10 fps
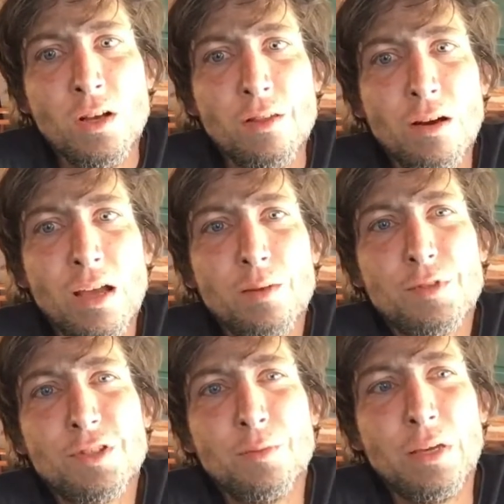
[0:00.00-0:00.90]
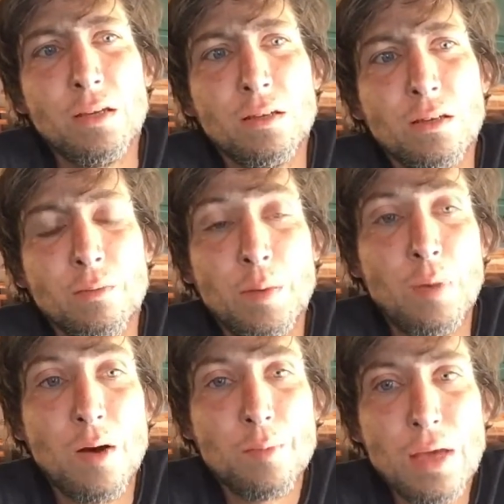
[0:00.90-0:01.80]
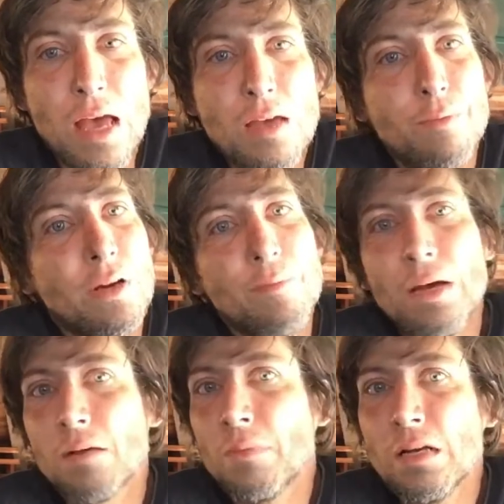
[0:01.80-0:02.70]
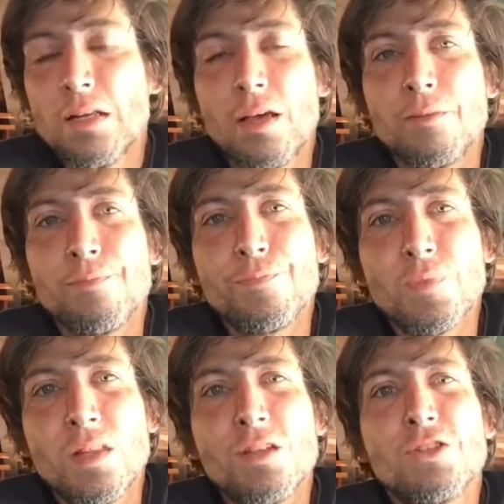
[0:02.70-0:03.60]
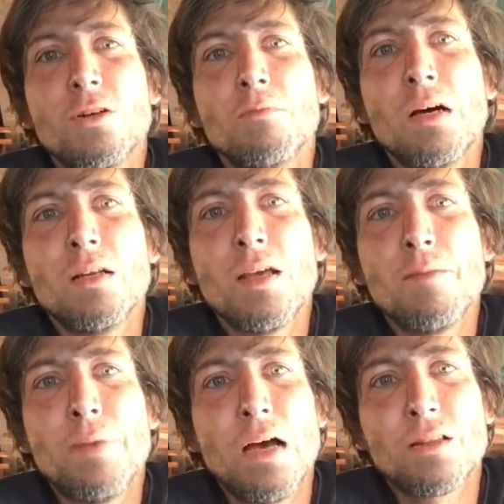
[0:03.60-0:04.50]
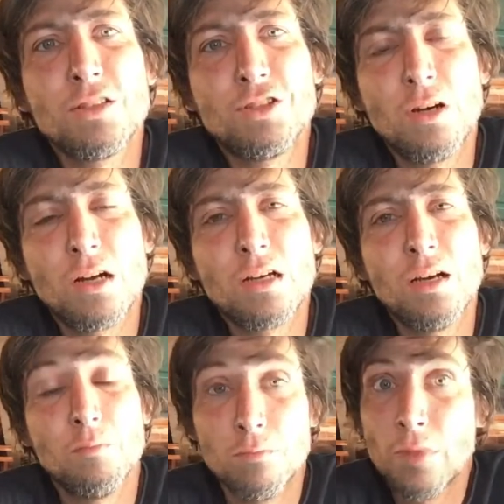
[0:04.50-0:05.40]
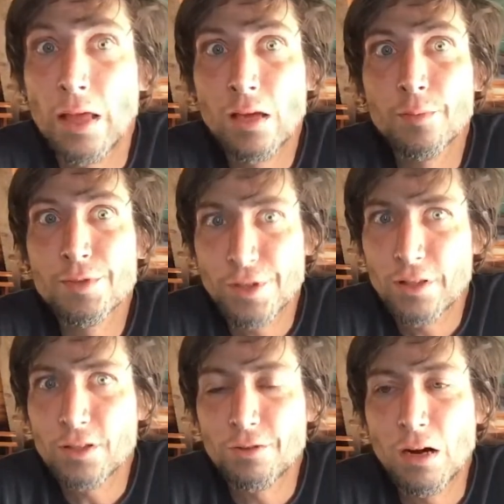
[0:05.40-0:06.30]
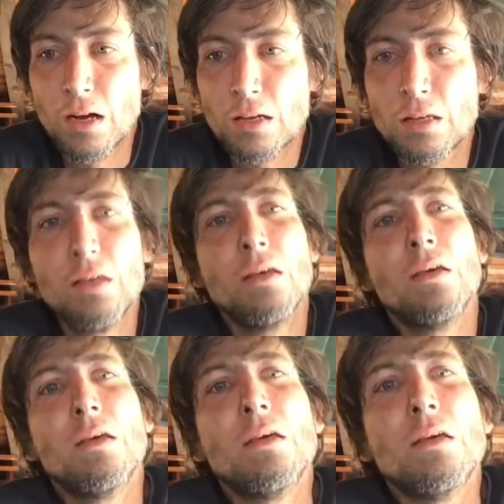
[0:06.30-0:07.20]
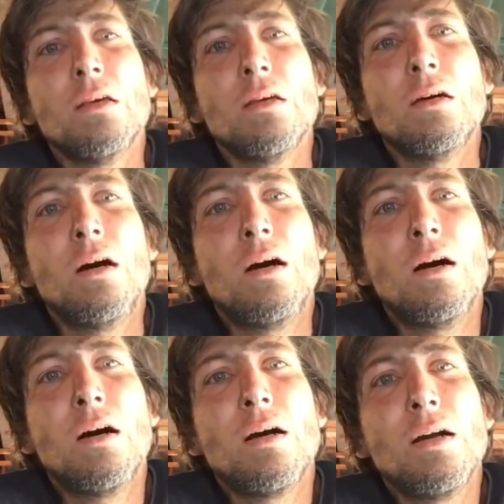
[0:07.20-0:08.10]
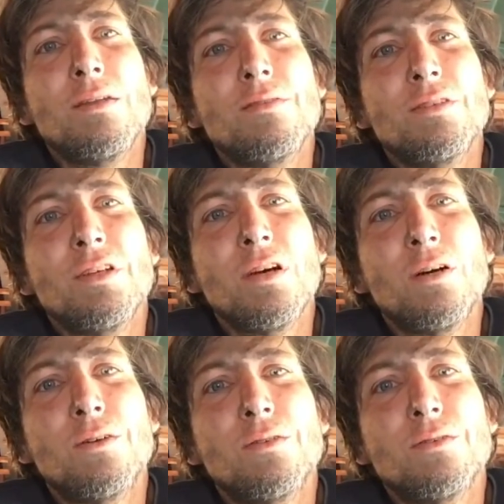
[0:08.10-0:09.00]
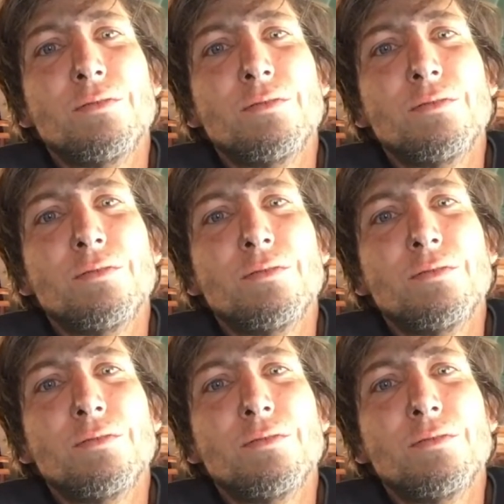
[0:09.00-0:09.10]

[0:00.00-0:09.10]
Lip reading: their animals to me. And my mom would be, hey, bring them back Monday. They'd show up Monday, back the truck up, animals in the truck, and, you know,